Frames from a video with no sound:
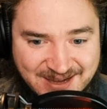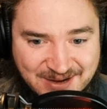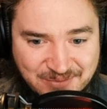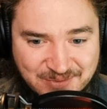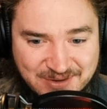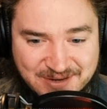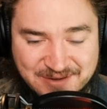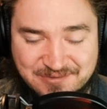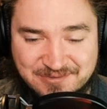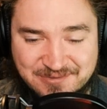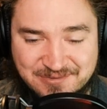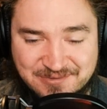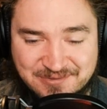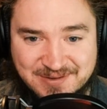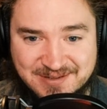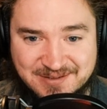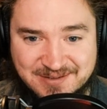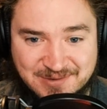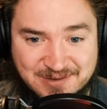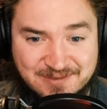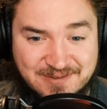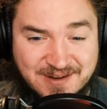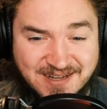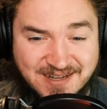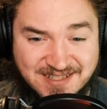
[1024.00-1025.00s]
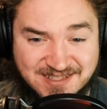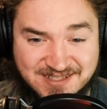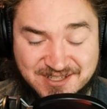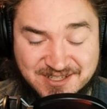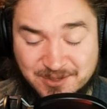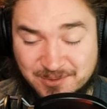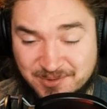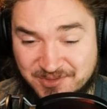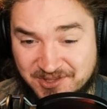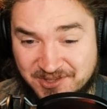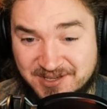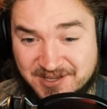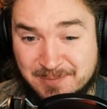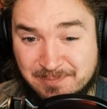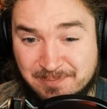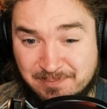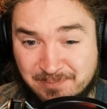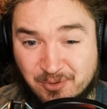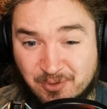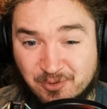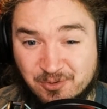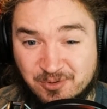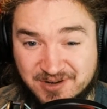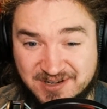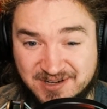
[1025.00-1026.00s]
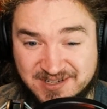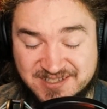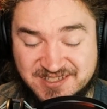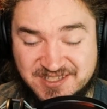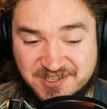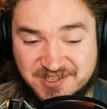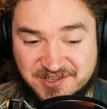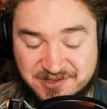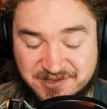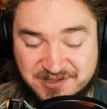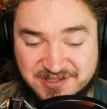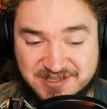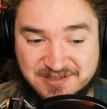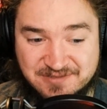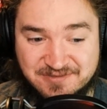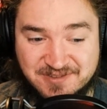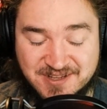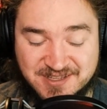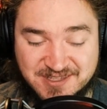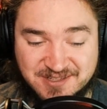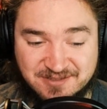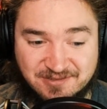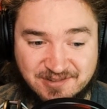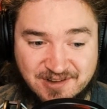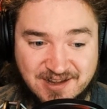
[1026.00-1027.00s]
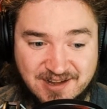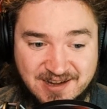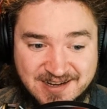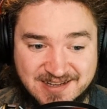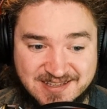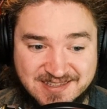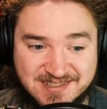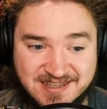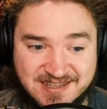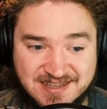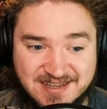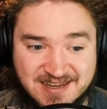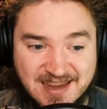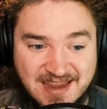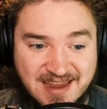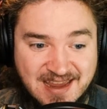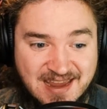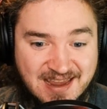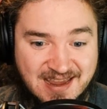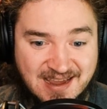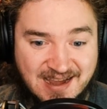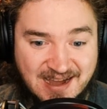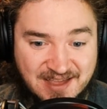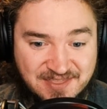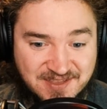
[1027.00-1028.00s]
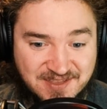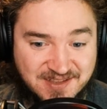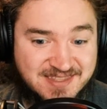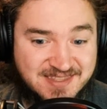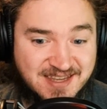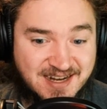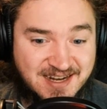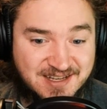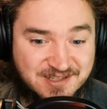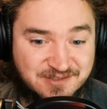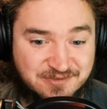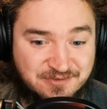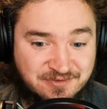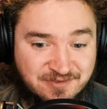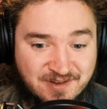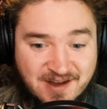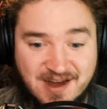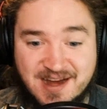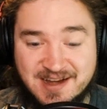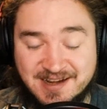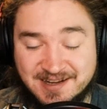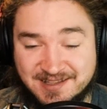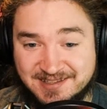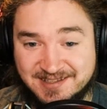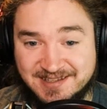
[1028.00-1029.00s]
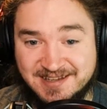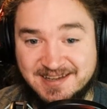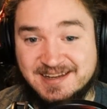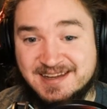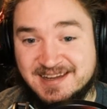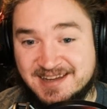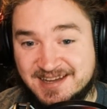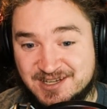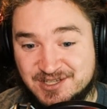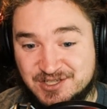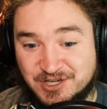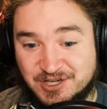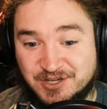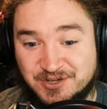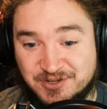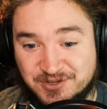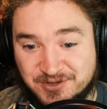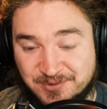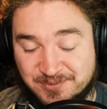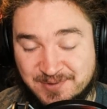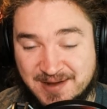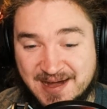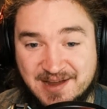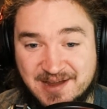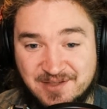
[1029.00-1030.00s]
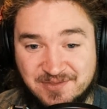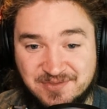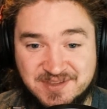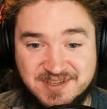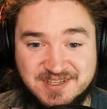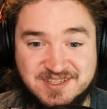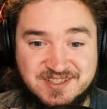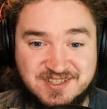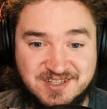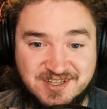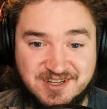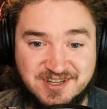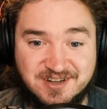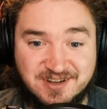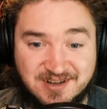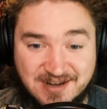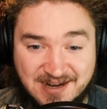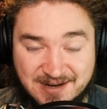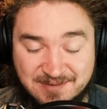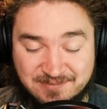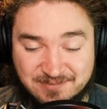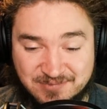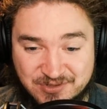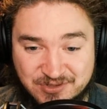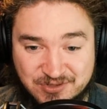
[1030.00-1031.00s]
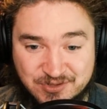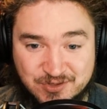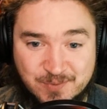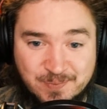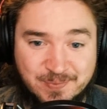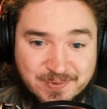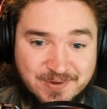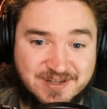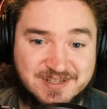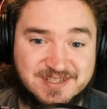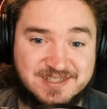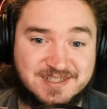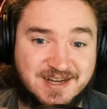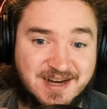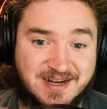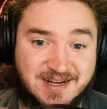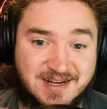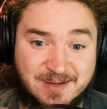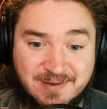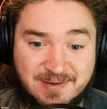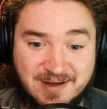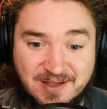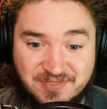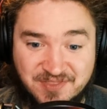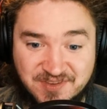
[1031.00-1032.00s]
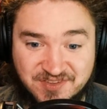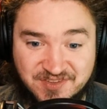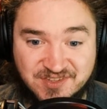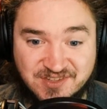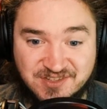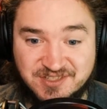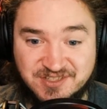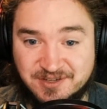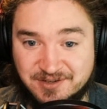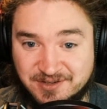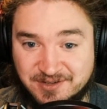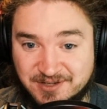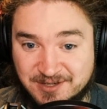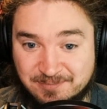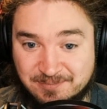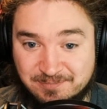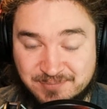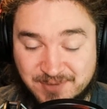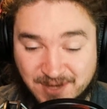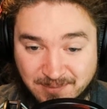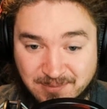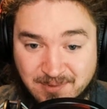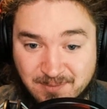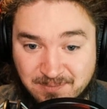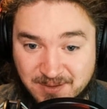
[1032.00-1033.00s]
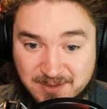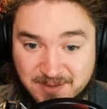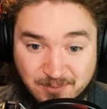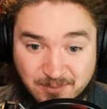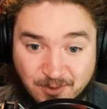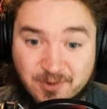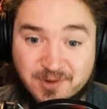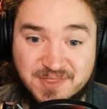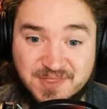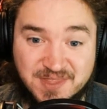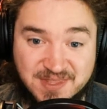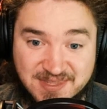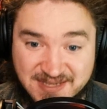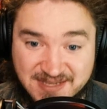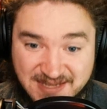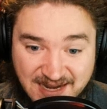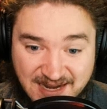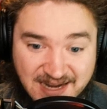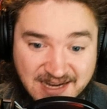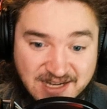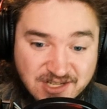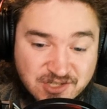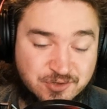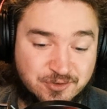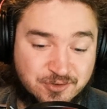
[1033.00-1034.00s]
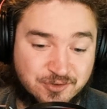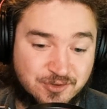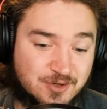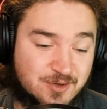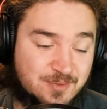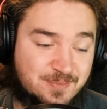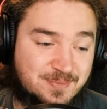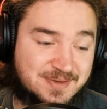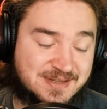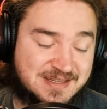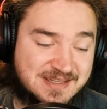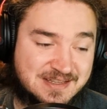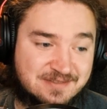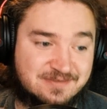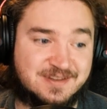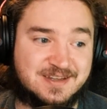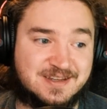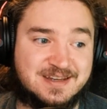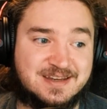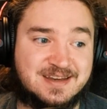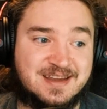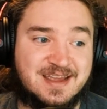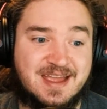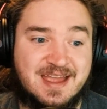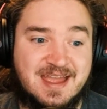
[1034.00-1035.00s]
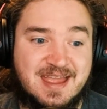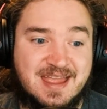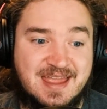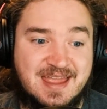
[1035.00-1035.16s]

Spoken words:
We've had to deal with a lot of poor interior defensive lines, and I think that has finally turned around this year. I'm super excited about this interior, probably more than the edge group even.